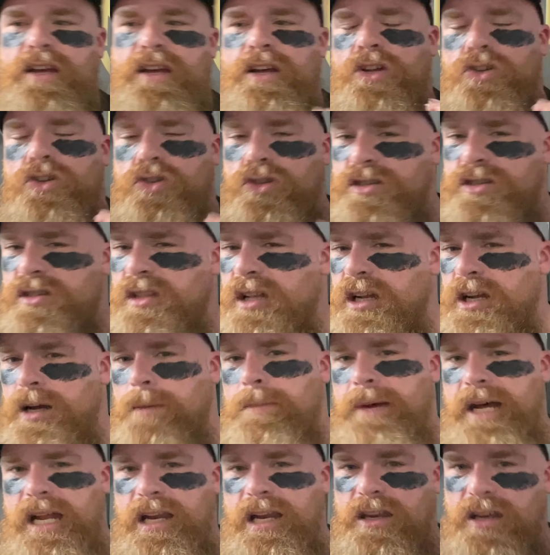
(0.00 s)
Just think
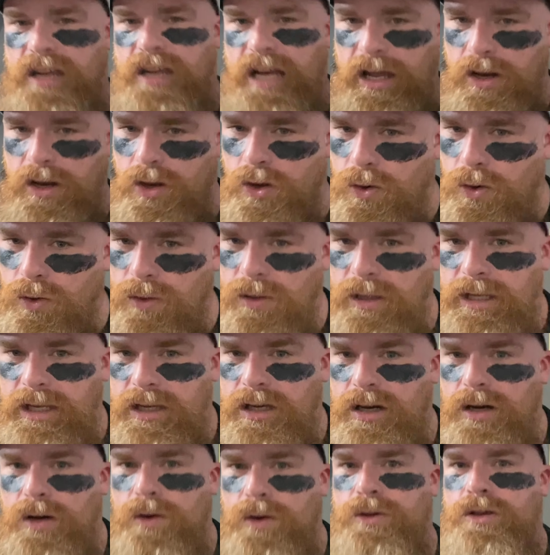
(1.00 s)
about it. You got
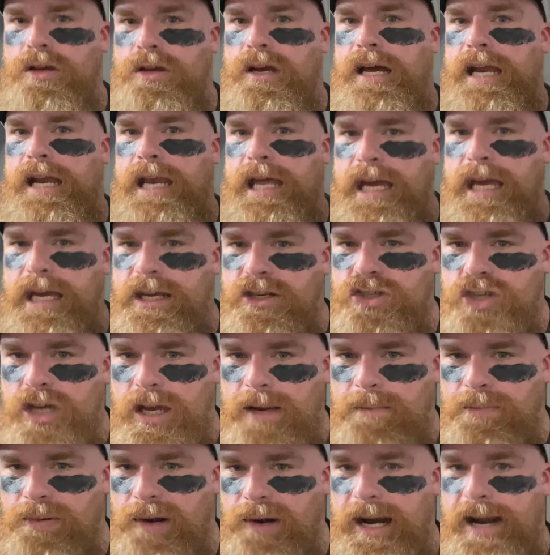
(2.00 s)
Julio, you got
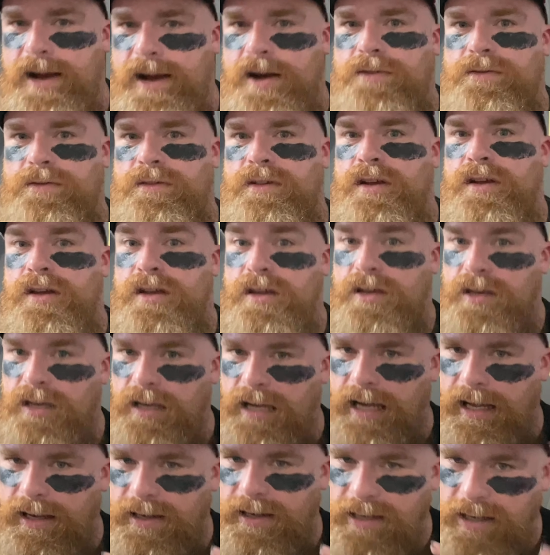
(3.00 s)
A.J. Brown, you
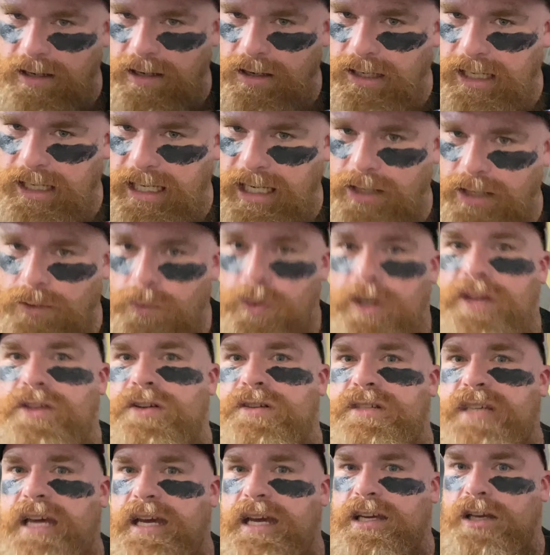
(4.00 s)
got Derrick Henry. They're
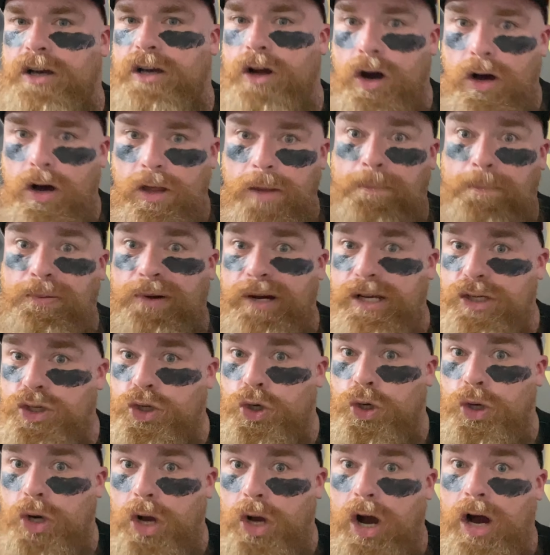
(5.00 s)
taking all the
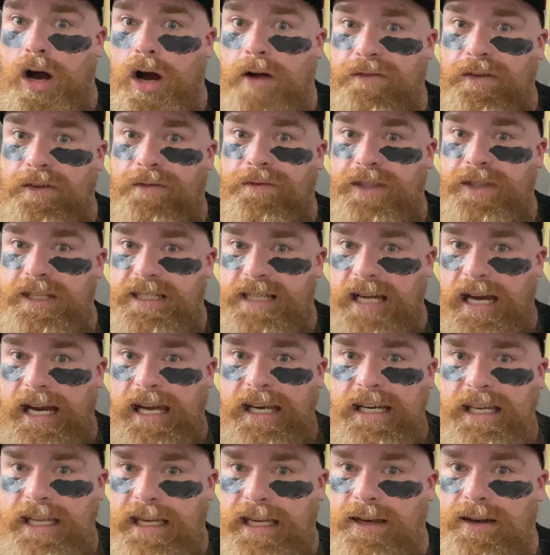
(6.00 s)
pressure off of the
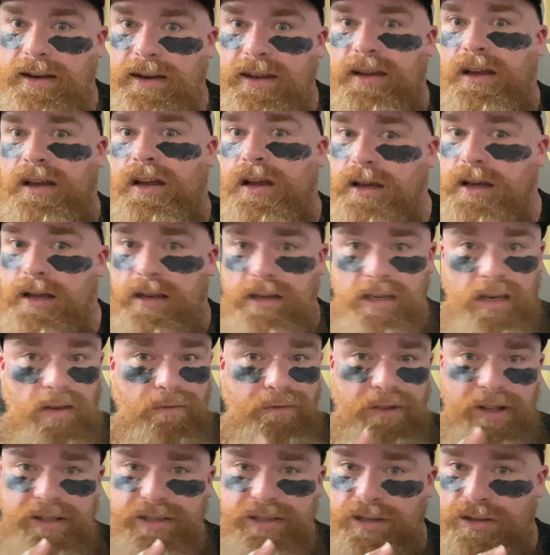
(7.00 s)
tight end.
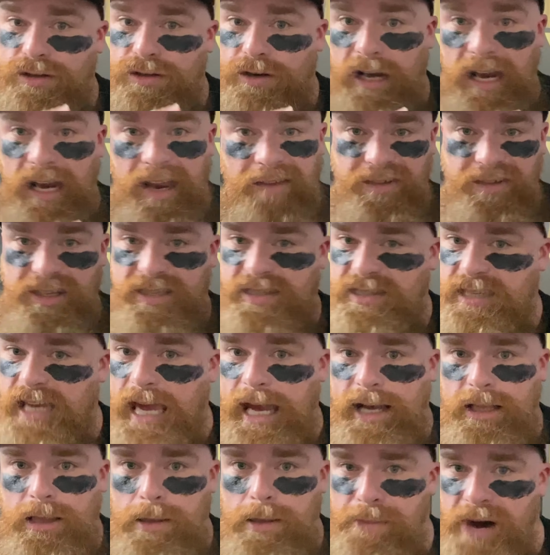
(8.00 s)
Defenses are going to have to
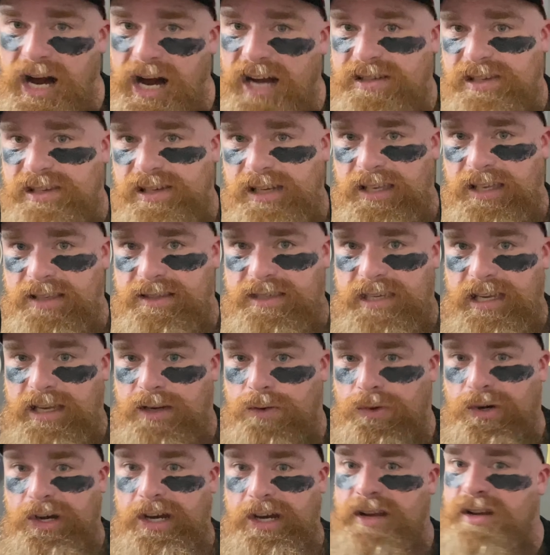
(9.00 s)
stack the box against
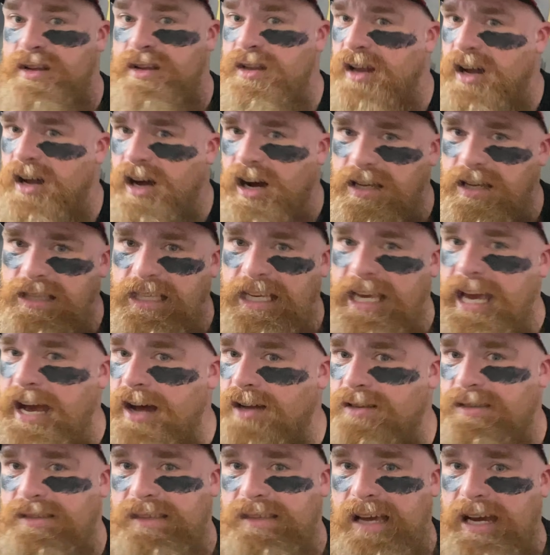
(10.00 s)
Henry. On the
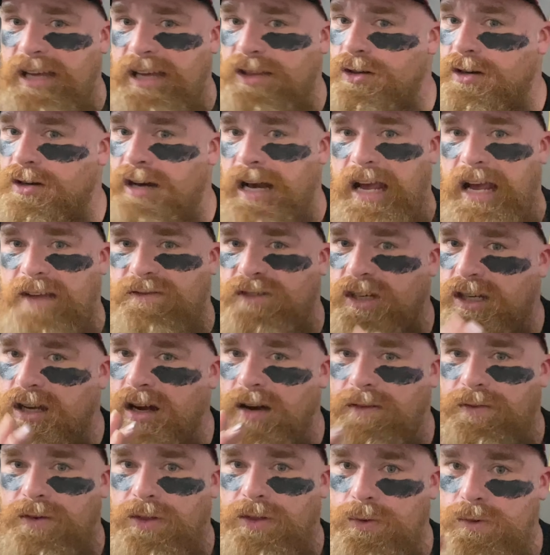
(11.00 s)
outside, they're going to have to
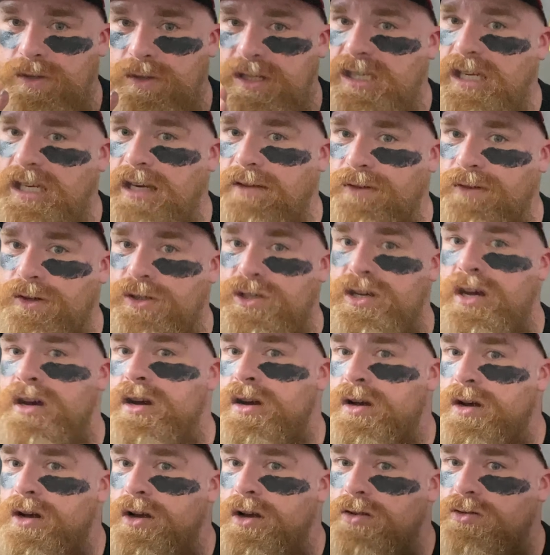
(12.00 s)
cover the receivers.
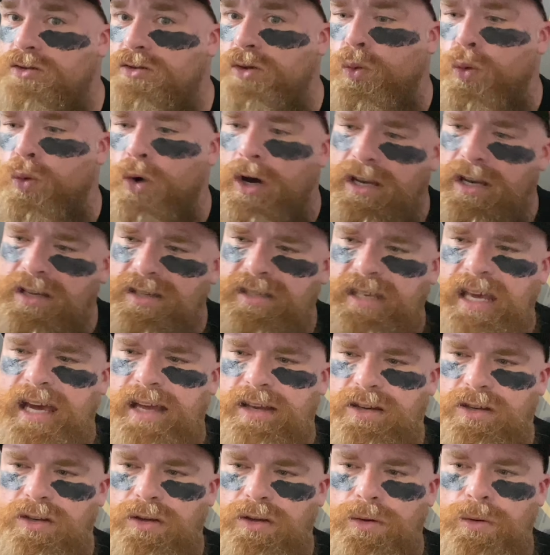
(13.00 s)
So what does
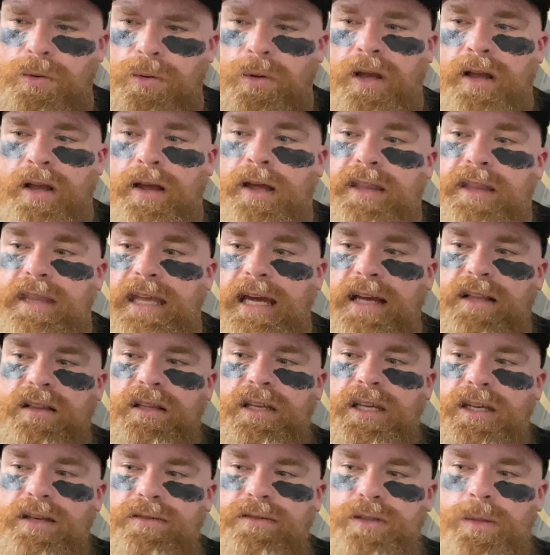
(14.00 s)
that do? That
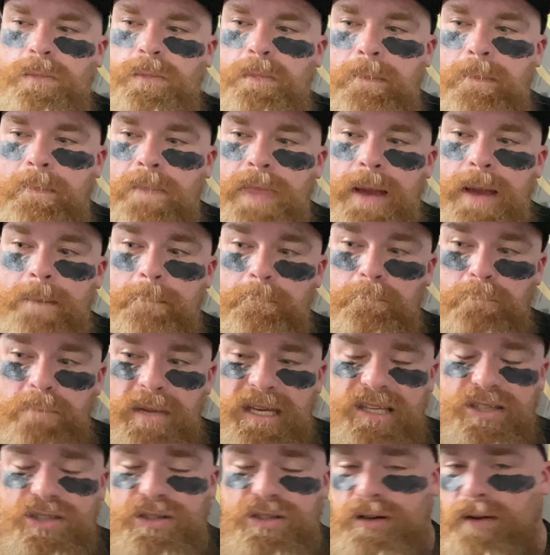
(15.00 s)
leaves
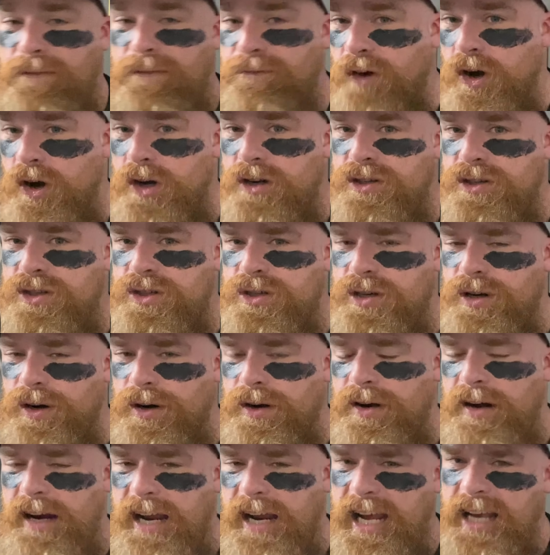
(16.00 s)
Mr.
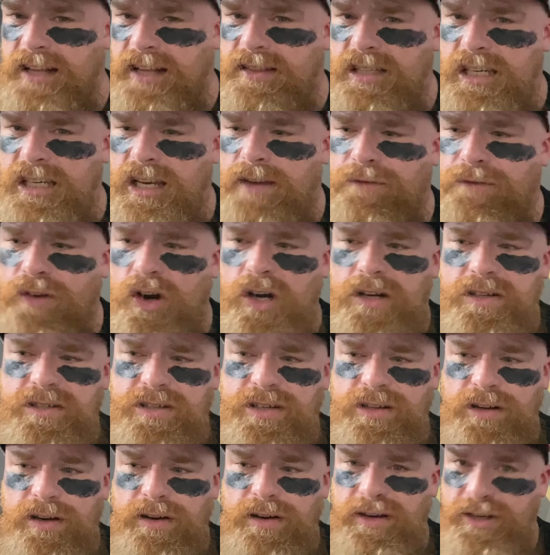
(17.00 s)
Firksker, Anthony
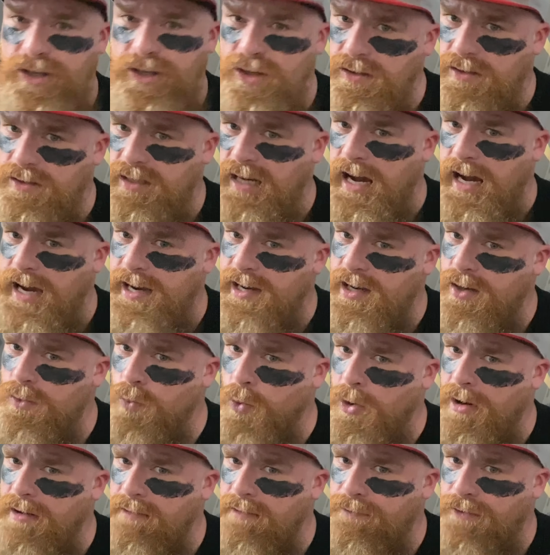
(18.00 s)
Firksker, your tight end
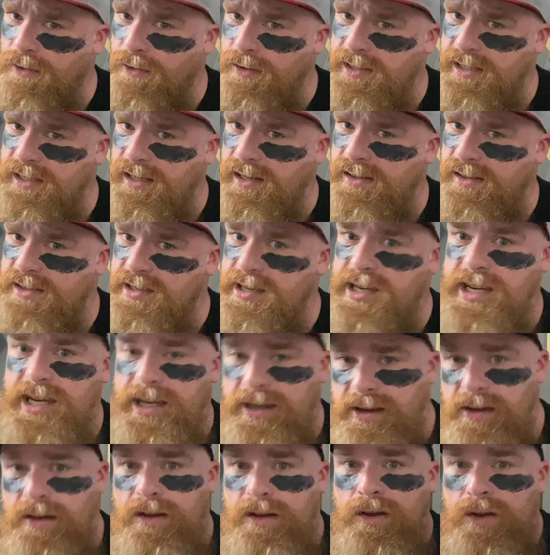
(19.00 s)
1 for
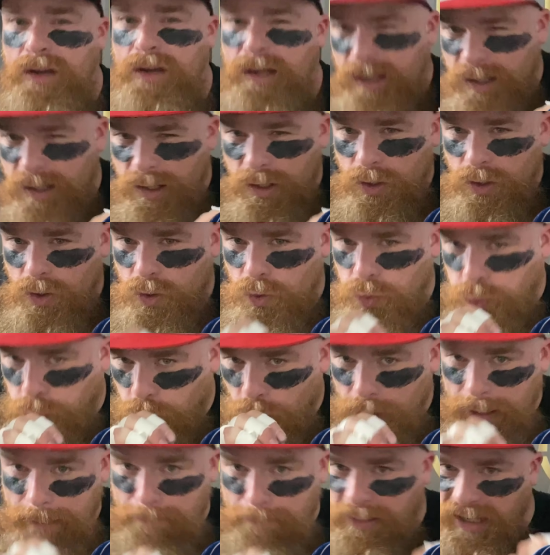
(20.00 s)
Tennessee,
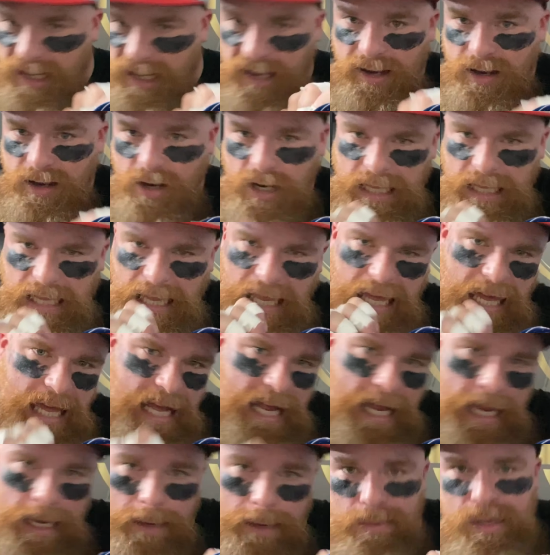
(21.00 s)

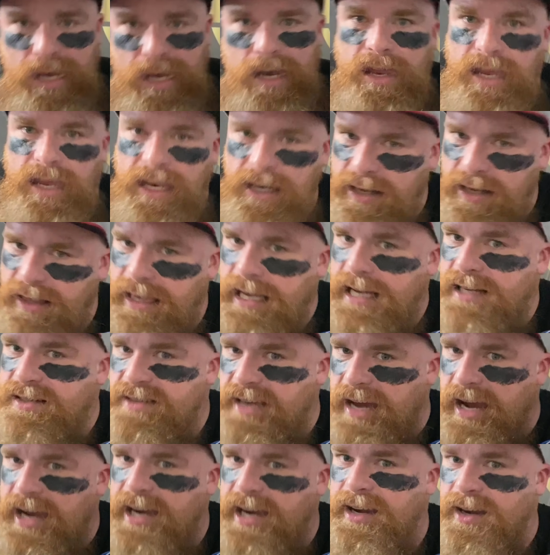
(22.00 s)
climbing into that
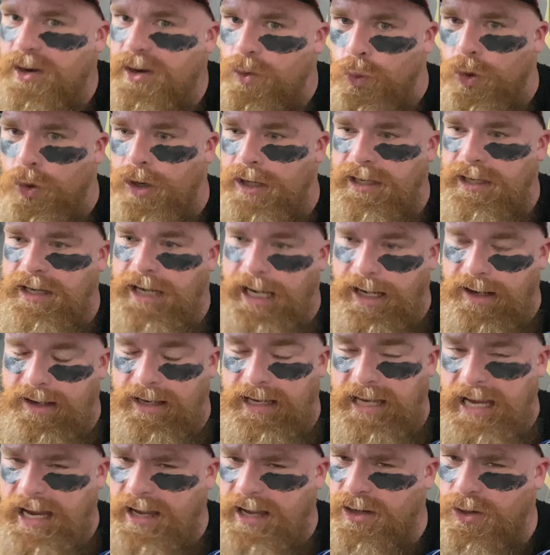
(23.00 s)
tight end 1
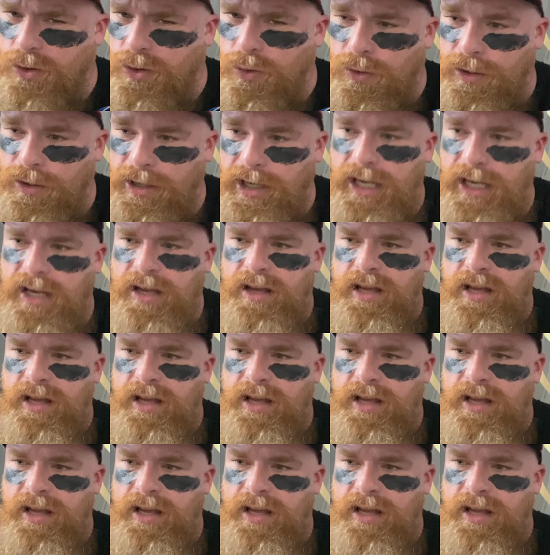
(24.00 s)
category.